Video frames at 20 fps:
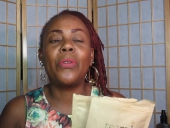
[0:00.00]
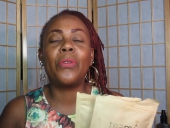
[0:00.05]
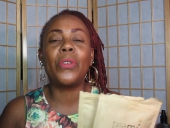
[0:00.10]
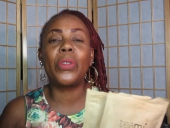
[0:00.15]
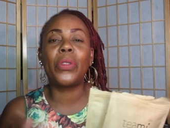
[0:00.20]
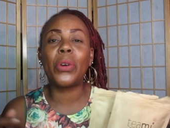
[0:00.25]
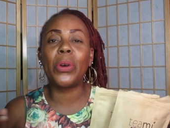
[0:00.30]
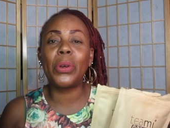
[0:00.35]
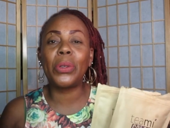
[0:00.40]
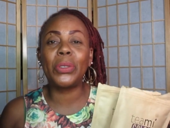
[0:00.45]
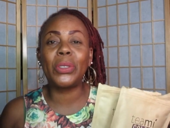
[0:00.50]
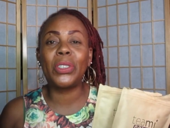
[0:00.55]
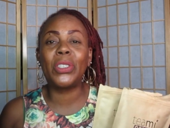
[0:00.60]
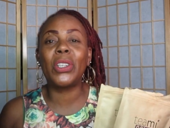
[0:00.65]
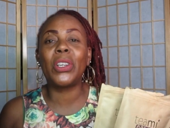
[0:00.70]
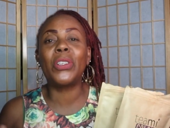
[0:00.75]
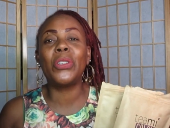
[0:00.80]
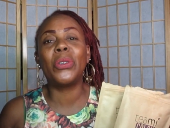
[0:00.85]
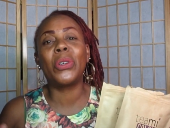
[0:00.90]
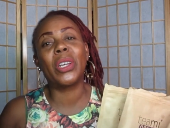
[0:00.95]
for
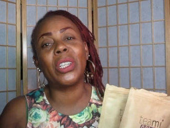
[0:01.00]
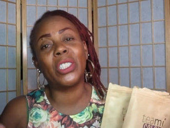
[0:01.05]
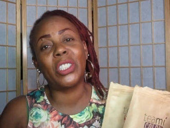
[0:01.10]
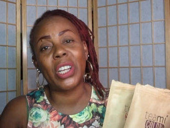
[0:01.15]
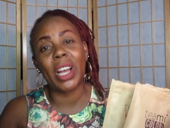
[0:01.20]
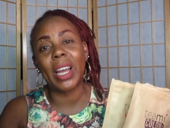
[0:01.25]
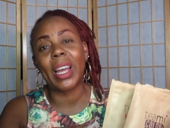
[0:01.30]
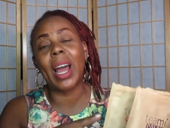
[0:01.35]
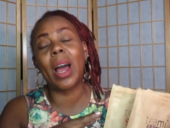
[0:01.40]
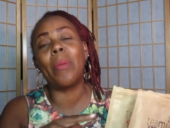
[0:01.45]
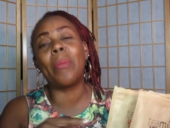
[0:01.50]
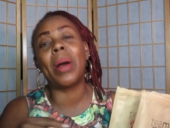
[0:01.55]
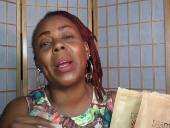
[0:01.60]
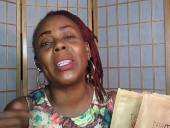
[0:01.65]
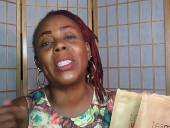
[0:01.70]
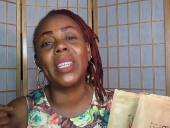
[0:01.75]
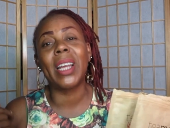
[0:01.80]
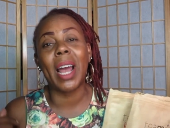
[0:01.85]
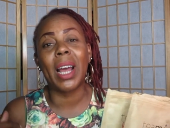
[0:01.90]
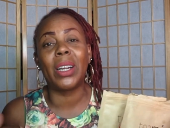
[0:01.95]
those, you can check out
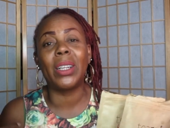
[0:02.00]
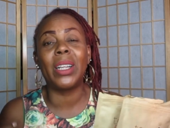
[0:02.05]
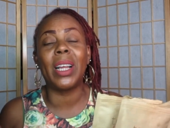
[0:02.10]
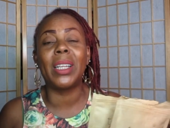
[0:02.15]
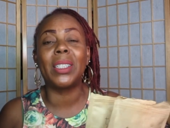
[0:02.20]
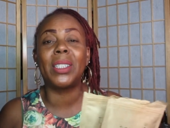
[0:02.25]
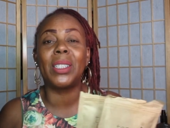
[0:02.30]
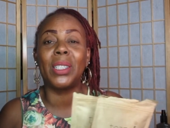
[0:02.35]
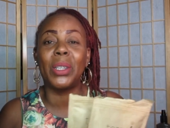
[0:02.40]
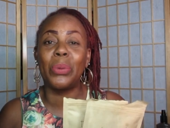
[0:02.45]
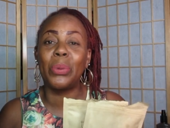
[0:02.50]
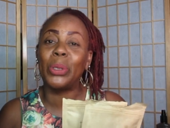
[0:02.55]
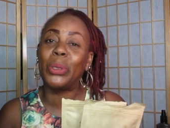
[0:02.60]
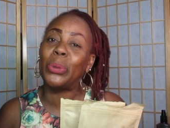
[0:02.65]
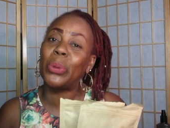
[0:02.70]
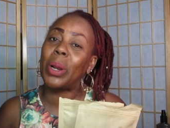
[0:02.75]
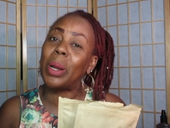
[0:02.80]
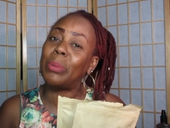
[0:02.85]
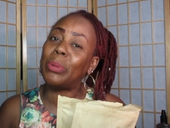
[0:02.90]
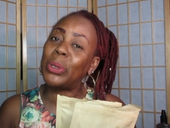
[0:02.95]
my channel and see
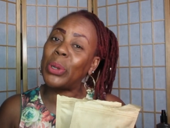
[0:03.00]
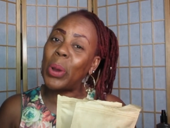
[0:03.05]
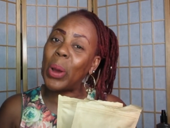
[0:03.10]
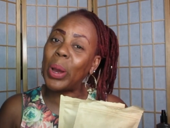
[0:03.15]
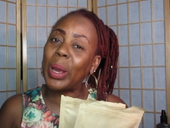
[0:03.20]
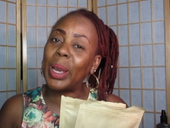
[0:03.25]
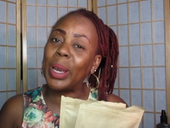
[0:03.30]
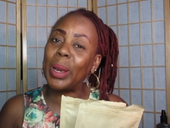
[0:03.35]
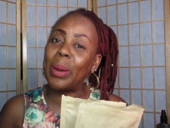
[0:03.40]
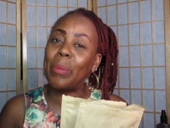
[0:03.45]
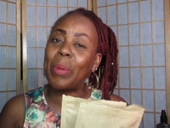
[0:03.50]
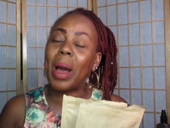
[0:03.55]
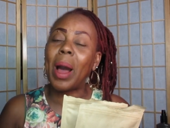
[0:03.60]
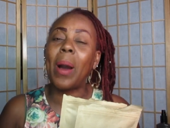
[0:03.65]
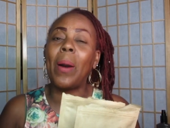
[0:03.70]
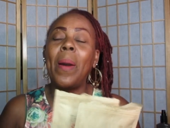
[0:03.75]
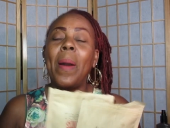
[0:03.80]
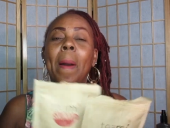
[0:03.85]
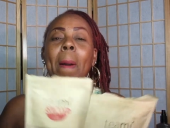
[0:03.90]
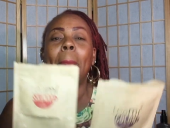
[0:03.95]
which one I'm talking
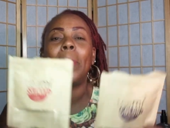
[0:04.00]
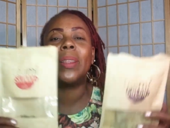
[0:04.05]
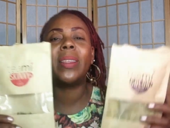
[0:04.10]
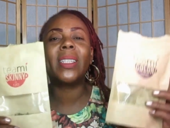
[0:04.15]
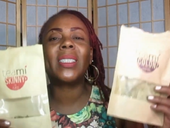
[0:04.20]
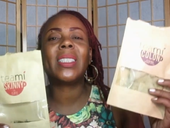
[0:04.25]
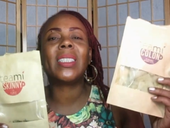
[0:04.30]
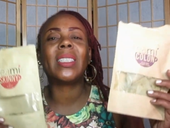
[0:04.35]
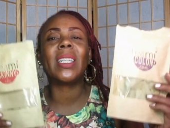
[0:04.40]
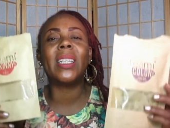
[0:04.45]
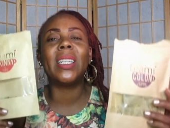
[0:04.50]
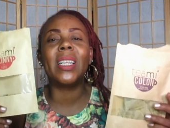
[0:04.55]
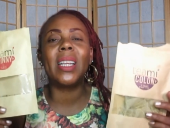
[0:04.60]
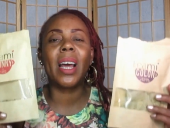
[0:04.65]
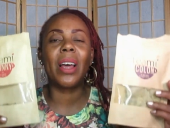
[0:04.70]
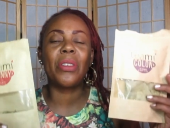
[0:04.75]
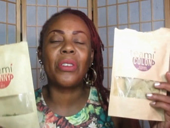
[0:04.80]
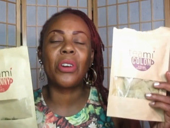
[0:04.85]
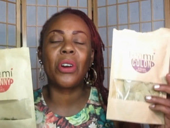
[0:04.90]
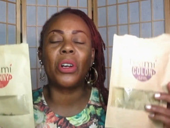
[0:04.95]
about. But this is
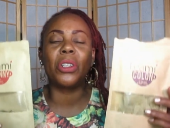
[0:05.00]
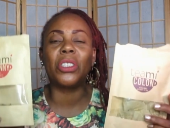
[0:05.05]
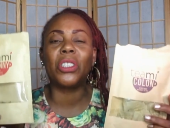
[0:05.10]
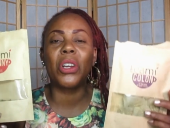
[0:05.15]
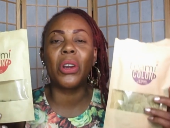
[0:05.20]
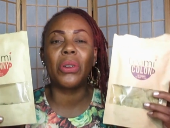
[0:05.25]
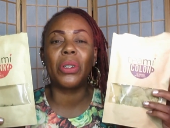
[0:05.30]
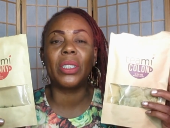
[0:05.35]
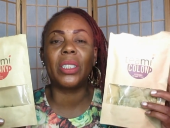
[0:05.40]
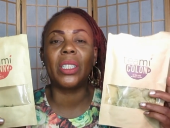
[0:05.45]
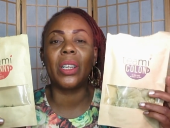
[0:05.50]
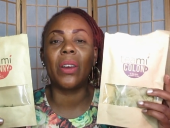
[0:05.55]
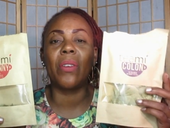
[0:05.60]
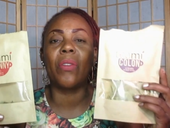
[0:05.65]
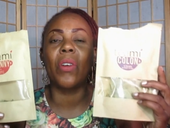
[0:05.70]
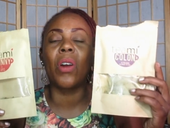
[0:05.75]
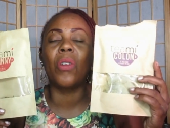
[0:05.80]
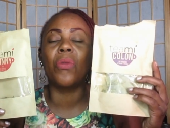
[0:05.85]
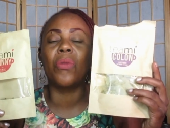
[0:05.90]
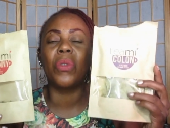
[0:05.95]
another
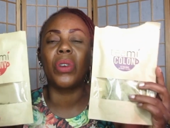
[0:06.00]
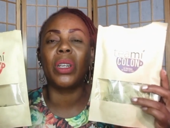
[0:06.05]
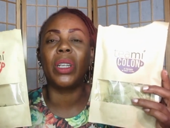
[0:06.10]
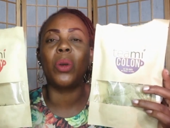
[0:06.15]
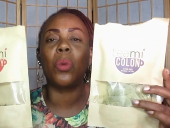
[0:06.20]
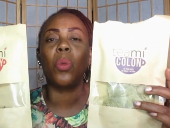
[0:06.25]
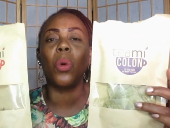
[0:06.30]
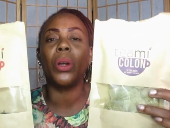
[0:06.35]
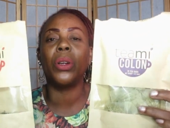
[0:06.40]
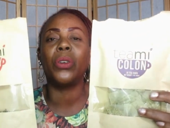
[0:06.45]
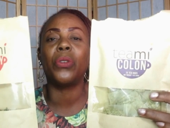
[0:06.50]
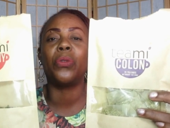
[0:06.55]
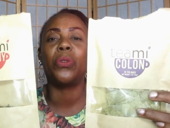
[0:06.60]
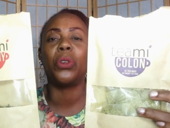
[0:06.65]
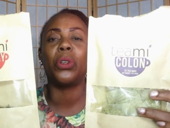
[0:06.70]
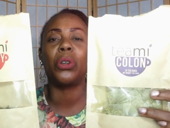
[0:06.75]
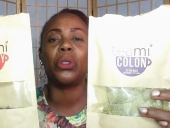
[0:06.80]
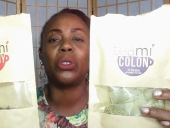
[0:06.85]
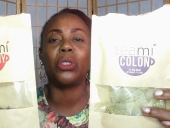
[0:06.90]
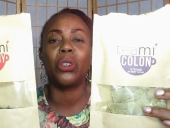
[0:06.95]
alternative, a really
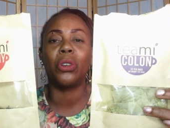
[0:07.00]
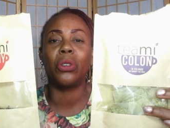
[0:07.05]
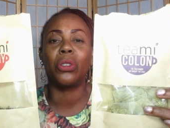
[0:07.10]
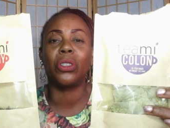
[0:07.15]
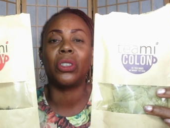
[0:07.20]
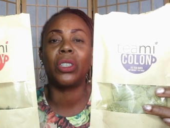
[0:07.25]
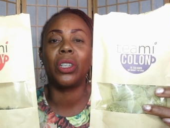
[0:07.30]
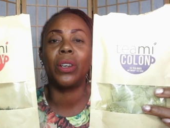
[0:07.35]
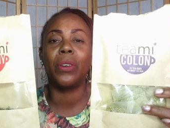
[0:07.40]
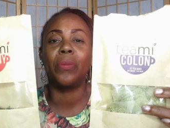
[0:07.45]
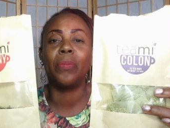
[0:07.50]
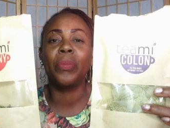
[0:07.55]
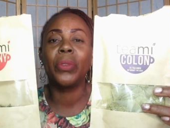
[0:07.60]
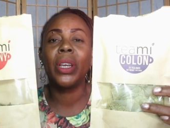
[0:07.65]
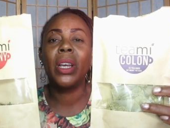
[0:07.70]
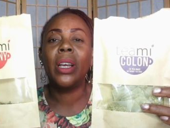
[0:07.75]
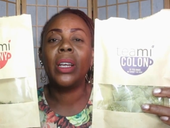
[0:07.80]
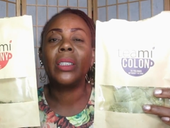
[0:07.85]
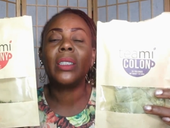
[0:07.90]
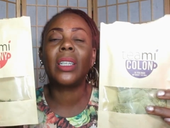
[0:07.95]
wonderful alternative
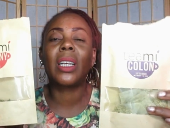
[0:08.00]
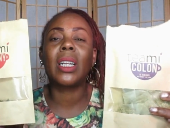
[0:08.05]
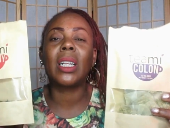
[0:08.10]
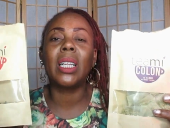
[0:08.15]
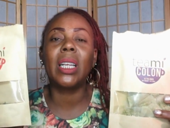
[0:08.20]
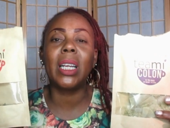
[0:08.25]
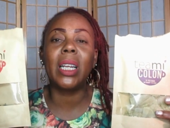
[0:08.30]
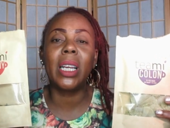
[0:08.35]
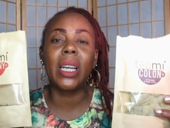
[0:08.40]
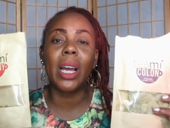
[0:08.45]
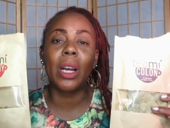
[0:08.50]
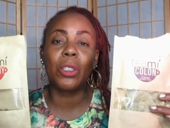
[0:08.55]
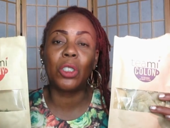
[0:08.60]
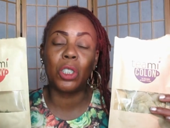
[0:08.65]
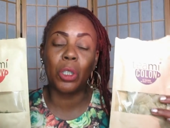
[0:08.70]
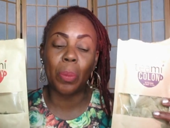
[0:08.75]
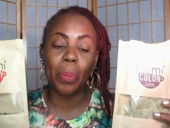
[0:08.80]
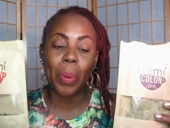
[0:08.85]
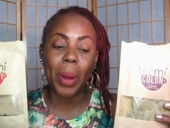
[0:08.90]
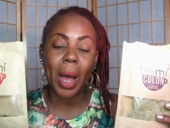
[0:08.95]
to cleaning
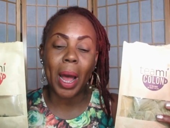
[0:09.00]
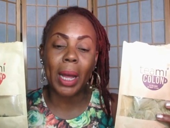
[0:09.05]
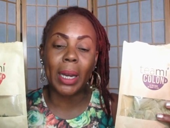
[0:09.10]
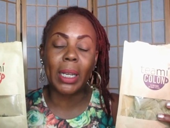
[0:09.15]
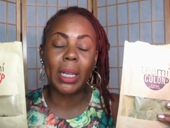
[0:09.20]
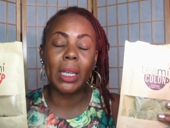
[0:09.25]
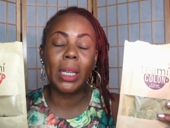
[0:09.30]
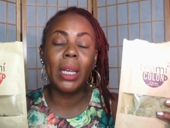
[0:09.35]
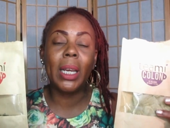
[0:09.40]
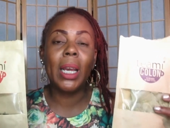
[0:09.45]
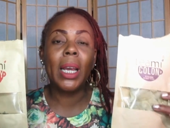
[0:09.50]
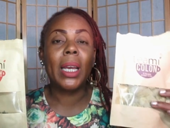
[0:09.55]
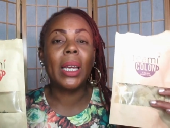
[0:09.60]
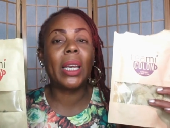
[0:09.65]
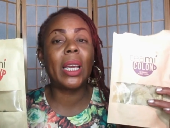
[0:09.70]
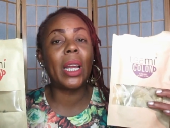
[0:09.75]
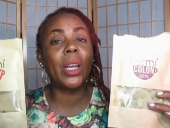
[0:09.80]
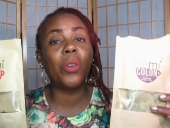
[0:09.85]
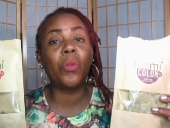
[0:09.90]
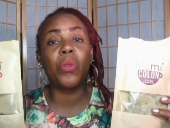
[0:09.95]
out your body,
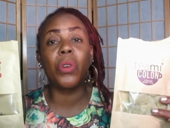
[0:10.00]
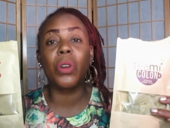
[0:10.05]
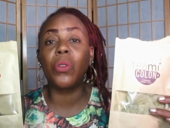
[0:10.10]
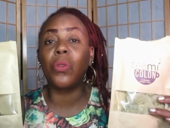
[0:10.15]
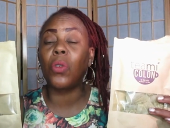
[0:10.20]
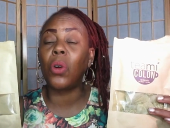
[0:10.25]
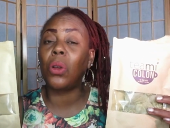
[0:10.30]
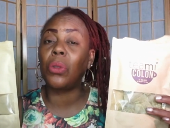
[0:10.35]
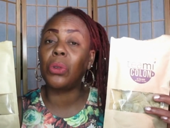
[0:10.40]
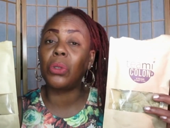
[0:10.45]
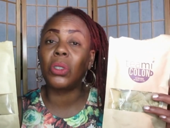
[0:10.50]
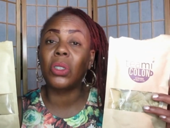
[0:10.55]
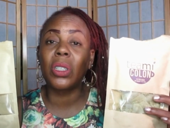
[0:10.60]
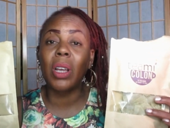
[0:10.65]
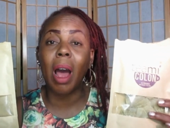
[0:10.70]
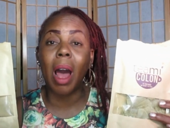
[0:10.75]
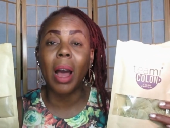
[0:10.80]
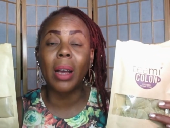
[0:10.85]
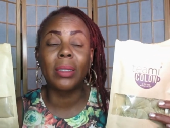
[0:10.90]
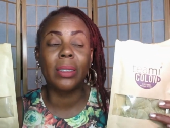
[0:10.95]
getting rid of all those
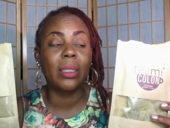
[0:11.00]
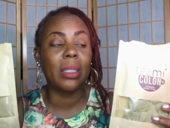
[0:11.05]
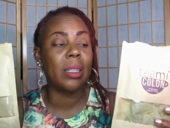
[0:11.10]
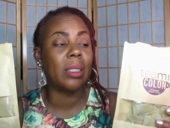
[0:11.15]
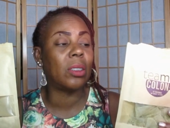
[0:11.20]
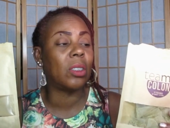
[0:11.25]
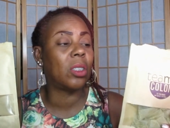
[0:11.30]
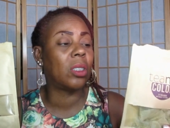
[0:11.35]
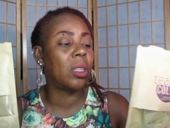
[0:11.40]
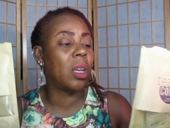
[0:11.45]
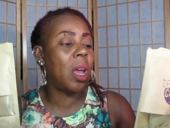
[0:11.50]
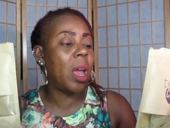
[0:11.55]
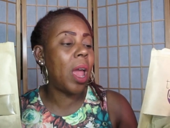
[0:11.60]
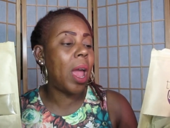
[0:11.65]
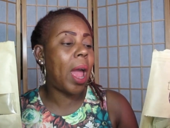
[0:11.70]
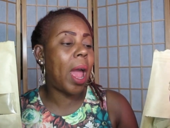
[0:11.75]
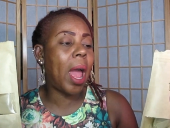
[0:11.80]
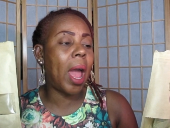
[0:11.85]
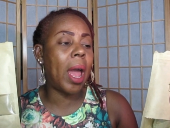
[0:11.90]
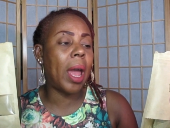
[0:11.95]
toxins,
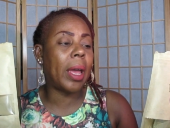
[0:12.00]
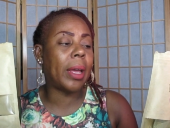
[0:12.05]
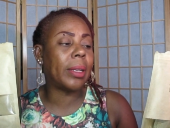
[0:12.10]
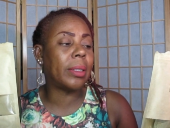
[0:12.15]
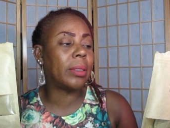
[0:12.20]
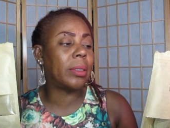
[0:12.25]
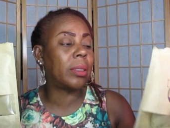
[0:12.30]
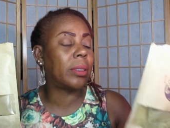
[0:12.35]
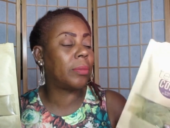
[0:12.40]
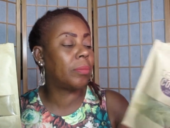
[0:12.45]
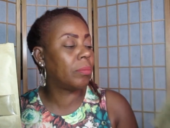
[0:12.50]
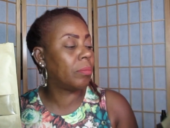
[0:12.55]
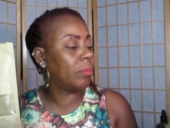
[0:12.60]
and